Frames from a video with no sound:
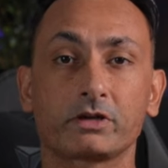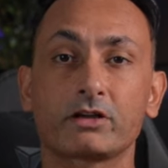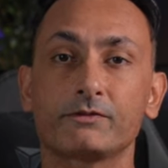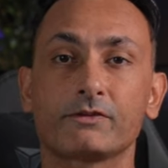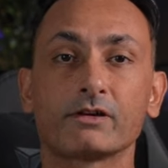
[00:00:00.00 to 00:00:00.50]
we
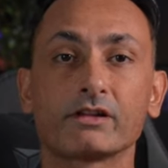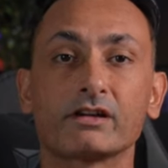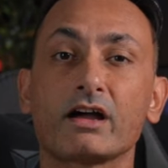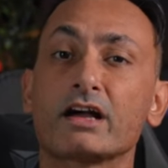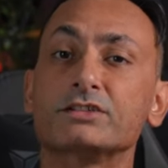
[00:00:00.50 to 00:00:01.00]
go
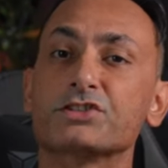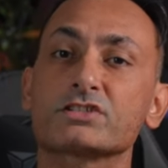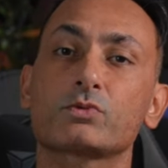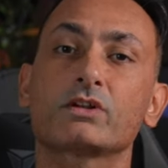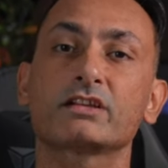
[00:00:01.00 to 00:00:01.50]
further, I
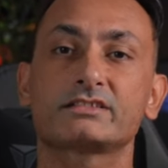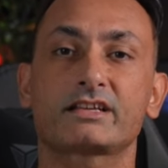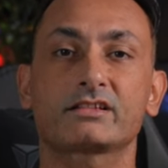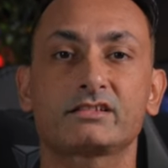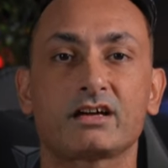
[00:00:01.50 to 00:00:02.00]
just wanted to
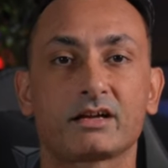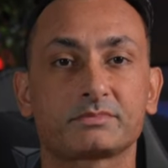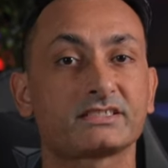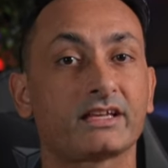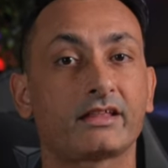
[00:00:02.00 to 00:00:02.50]
take the time
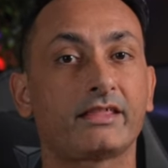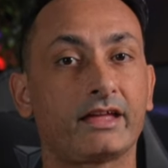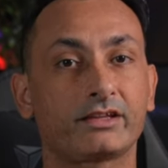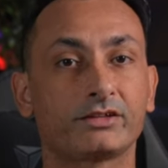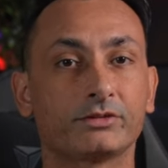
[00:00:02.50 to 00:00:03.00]
to say
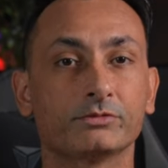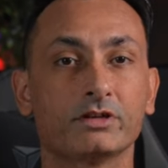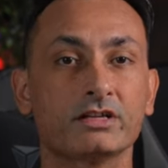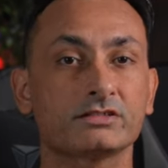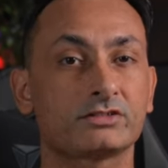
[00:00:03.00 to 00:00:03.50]
thank you
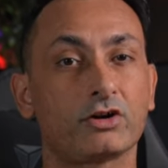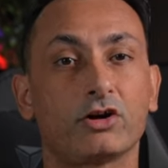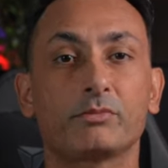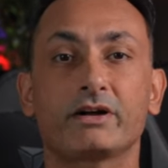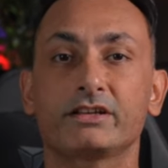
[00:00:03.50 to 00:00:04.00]
to
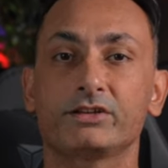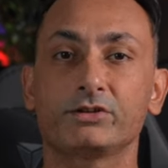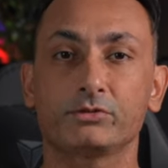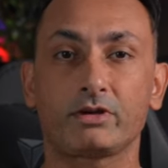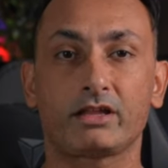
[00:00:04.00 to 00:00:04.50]
all my
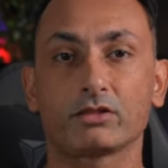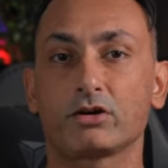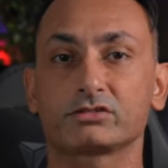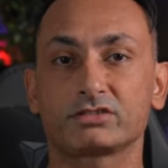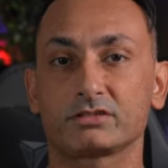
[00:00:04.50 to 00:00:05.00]
new and
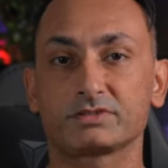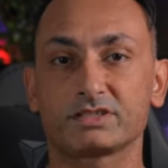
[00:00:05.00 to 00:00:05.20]
long term